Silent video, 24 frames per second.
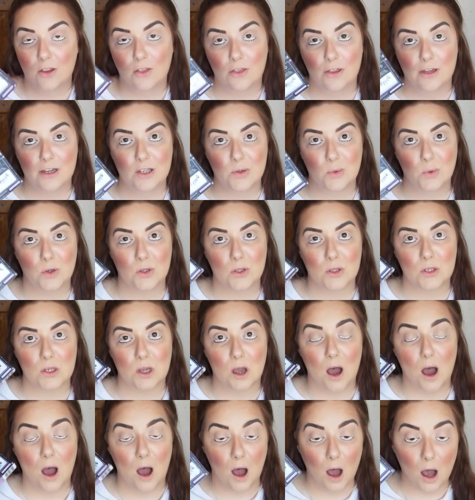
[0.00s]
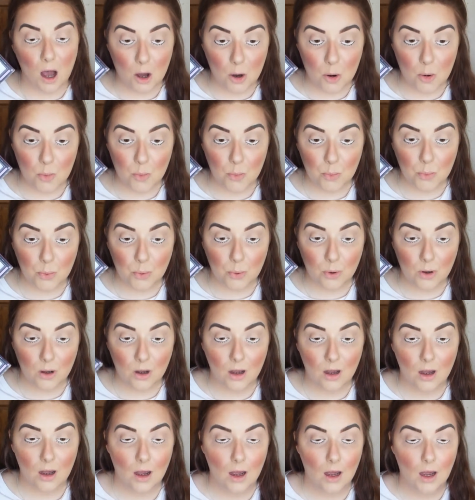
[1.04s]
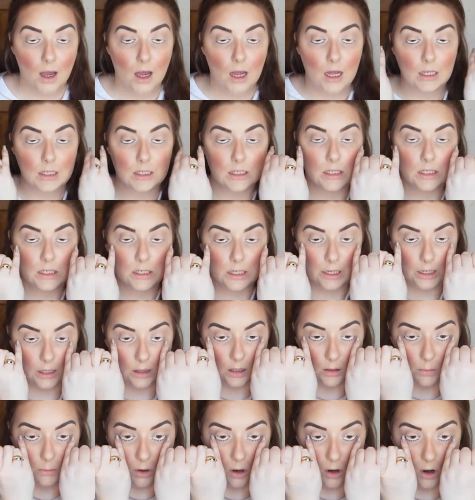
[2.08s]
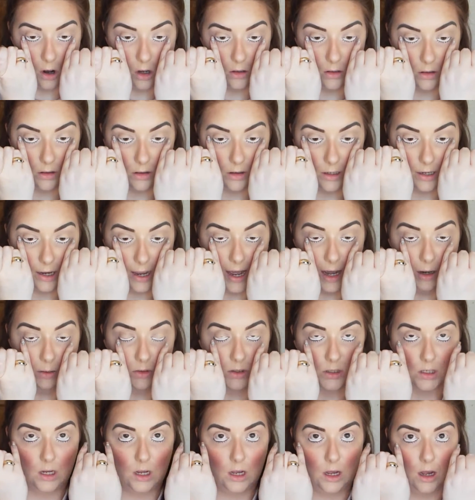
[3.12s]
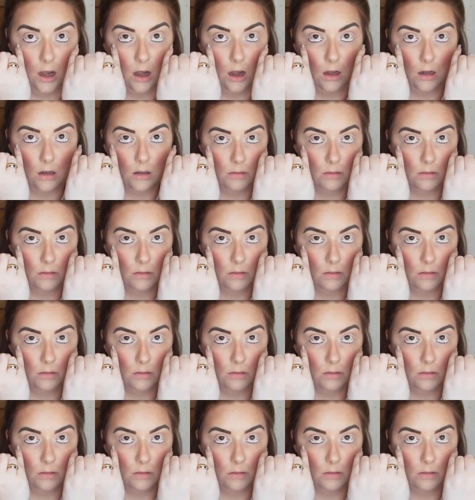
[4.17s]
these ones up and stick them on the outer